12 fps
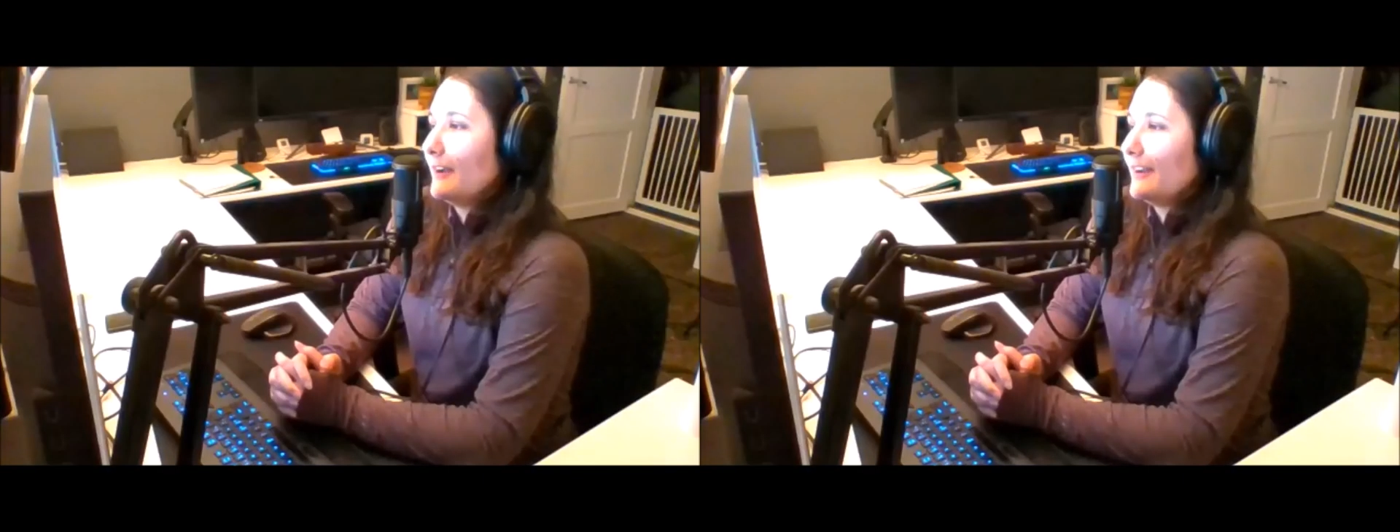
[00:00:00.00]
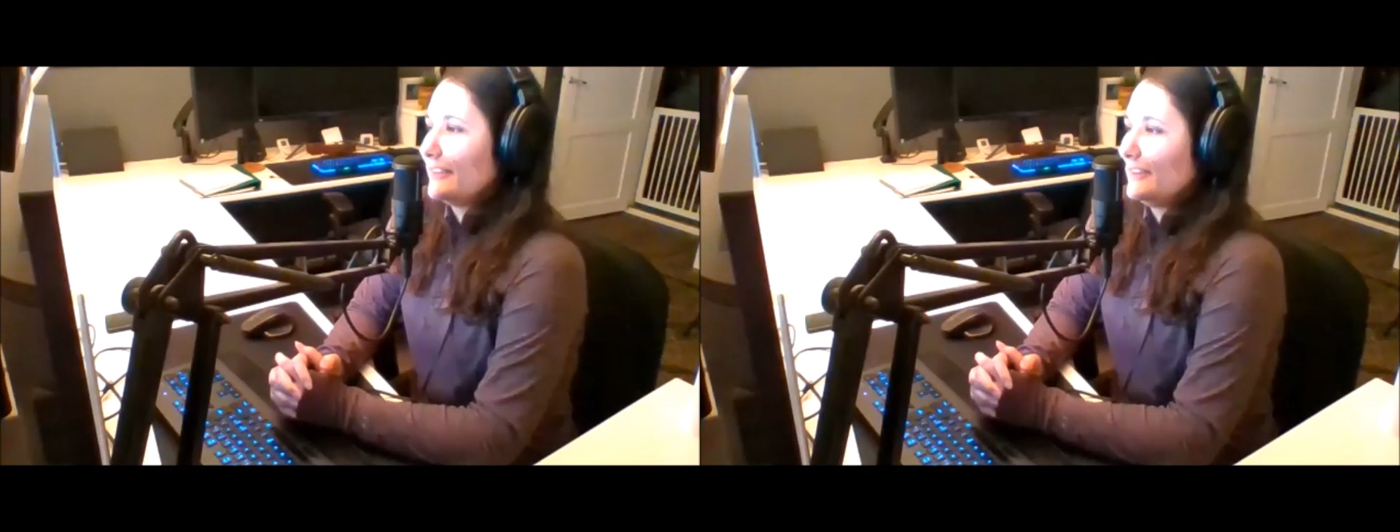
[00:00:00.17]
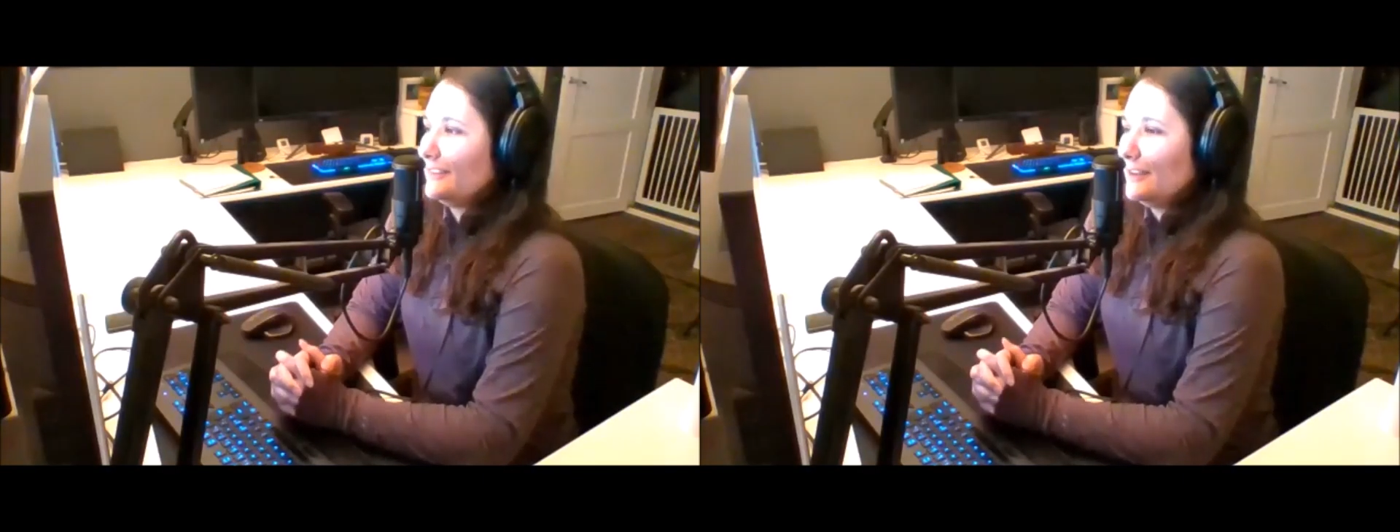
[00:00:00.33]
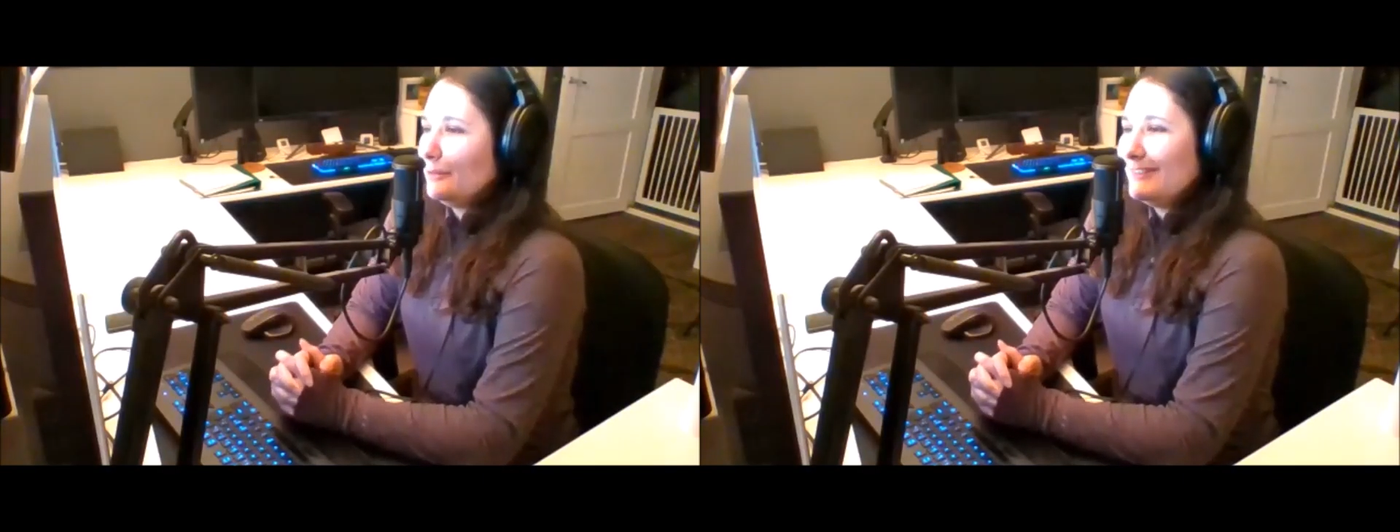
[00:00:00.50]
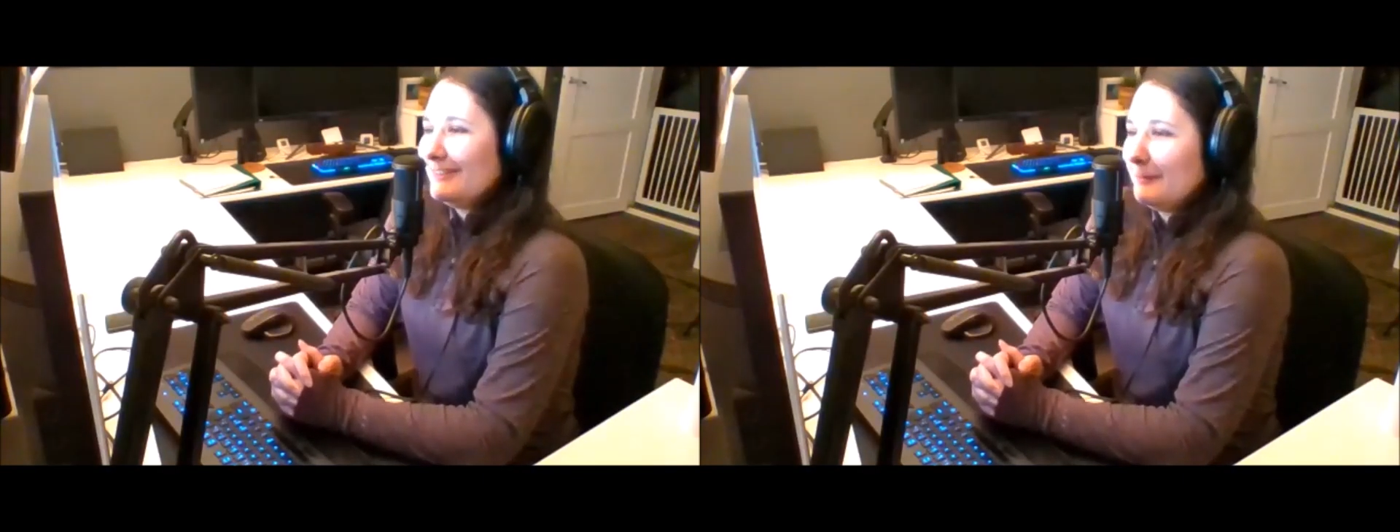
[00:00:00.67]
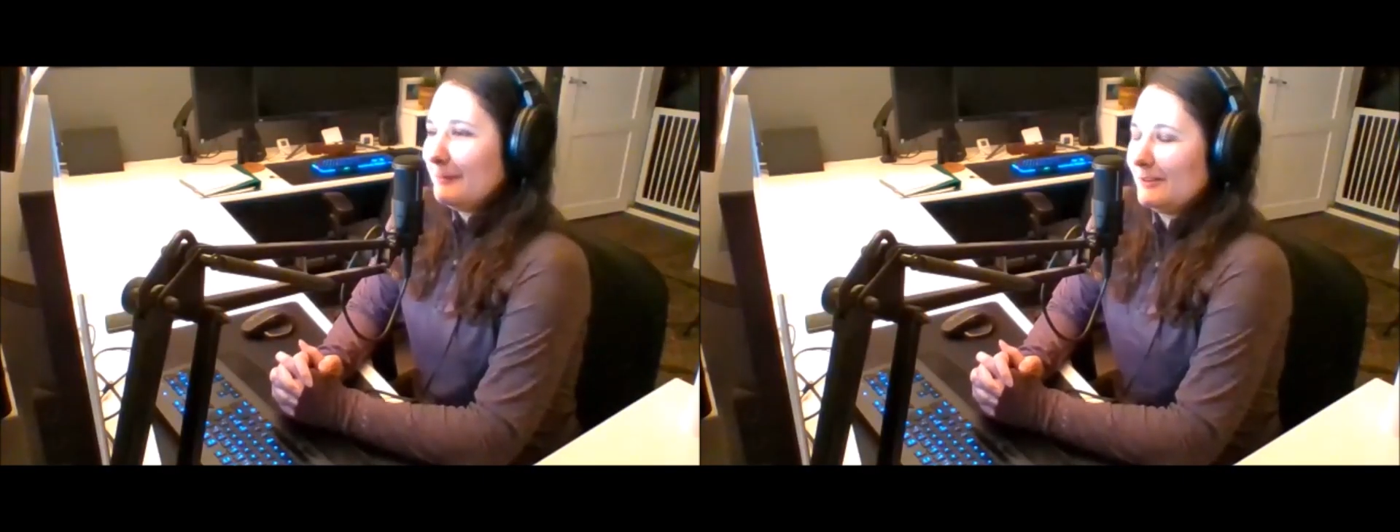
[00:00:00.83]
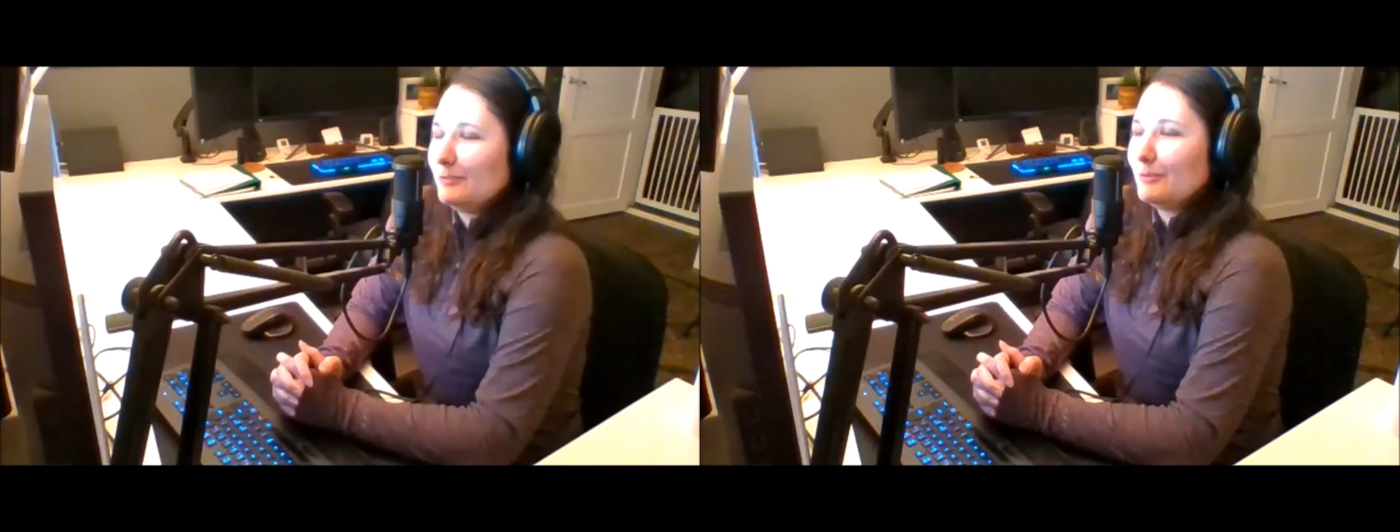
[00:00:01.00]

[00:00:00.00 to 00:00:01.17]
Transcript: I think that would depend on